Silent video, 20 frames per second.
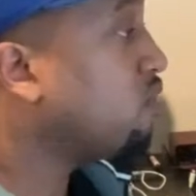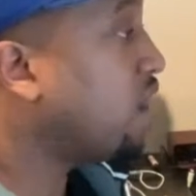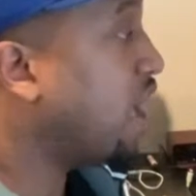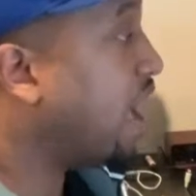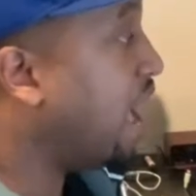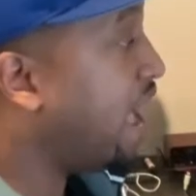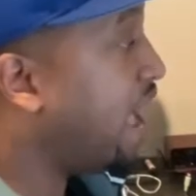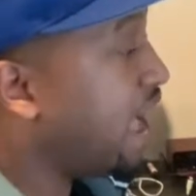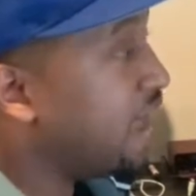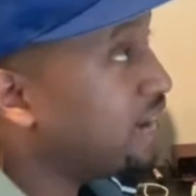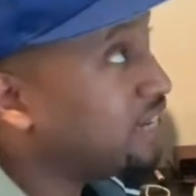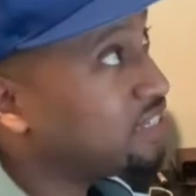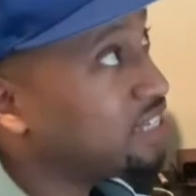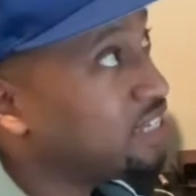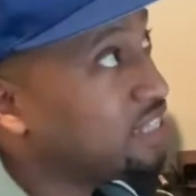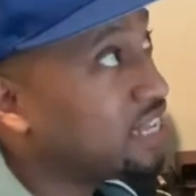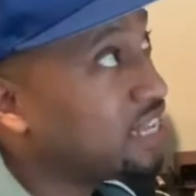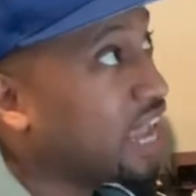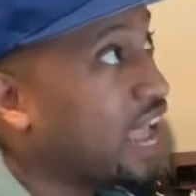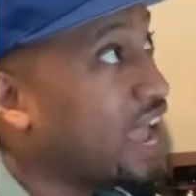honestly
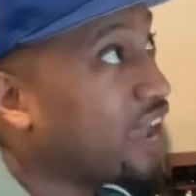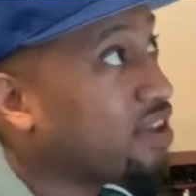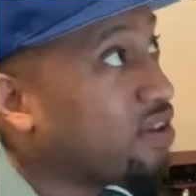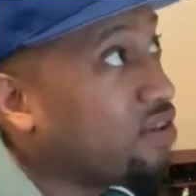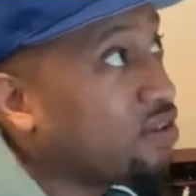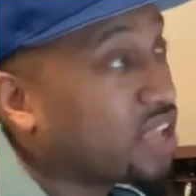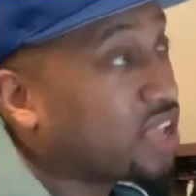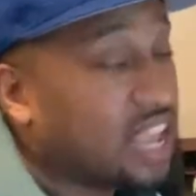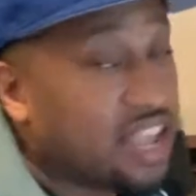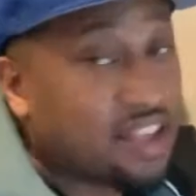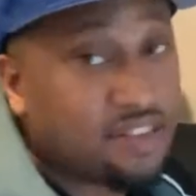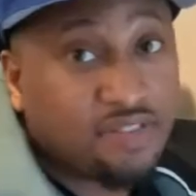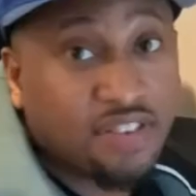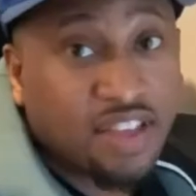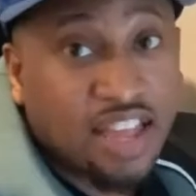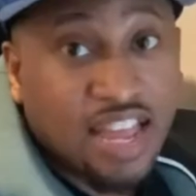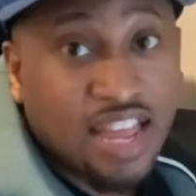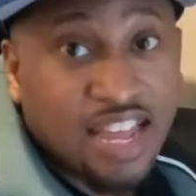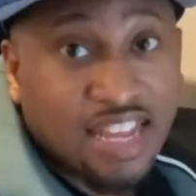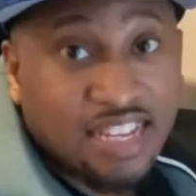think Echo gave
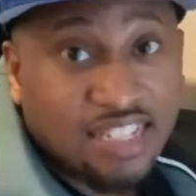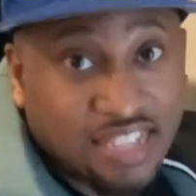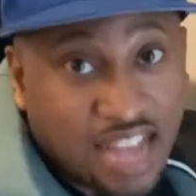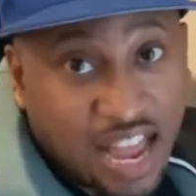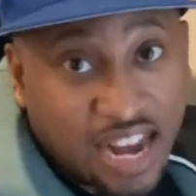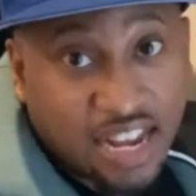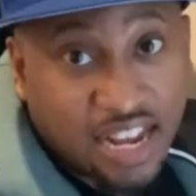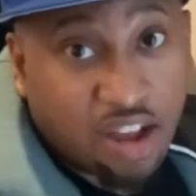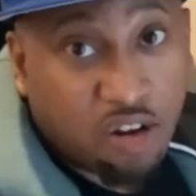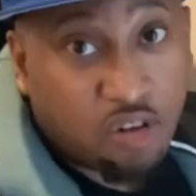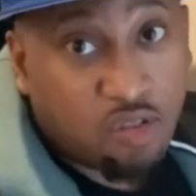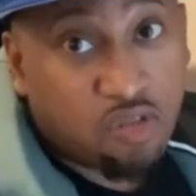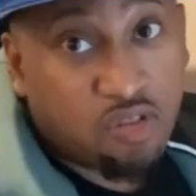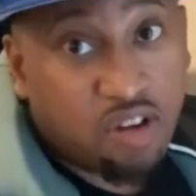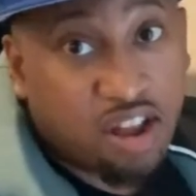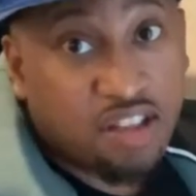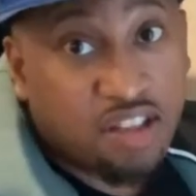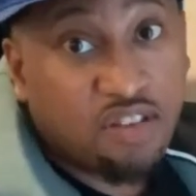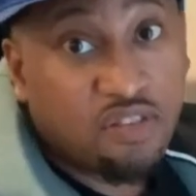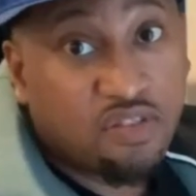Sonic a
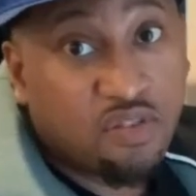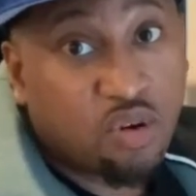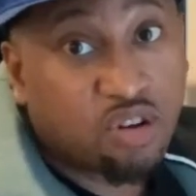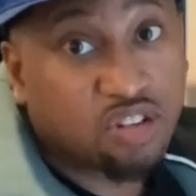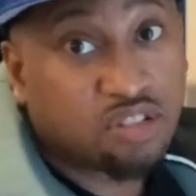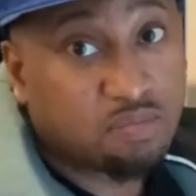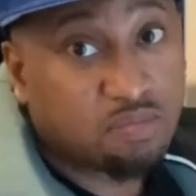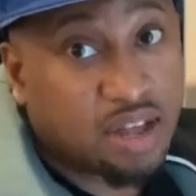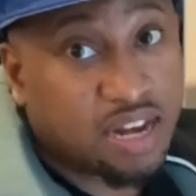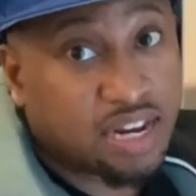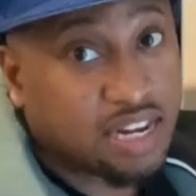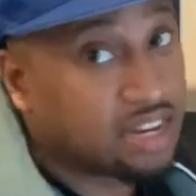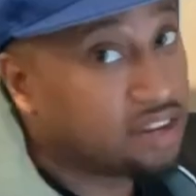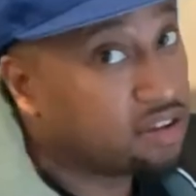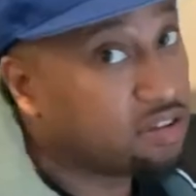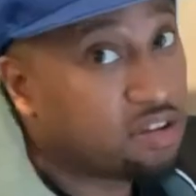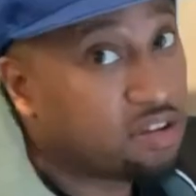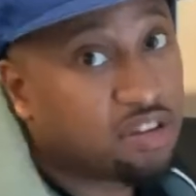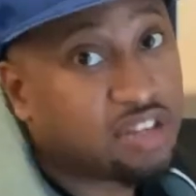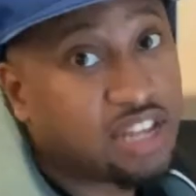run for his money,
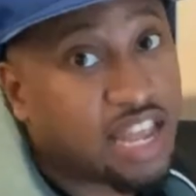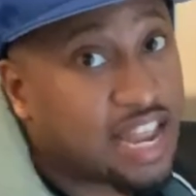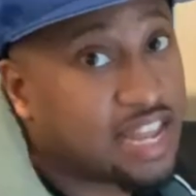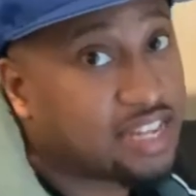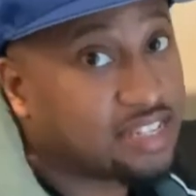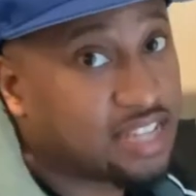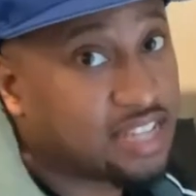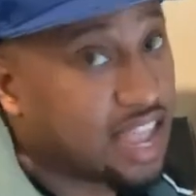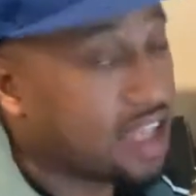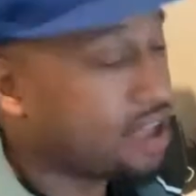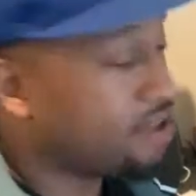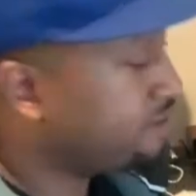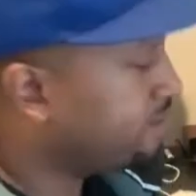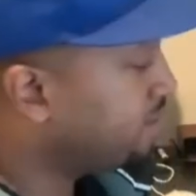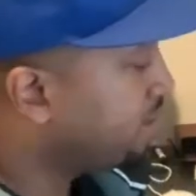hands down.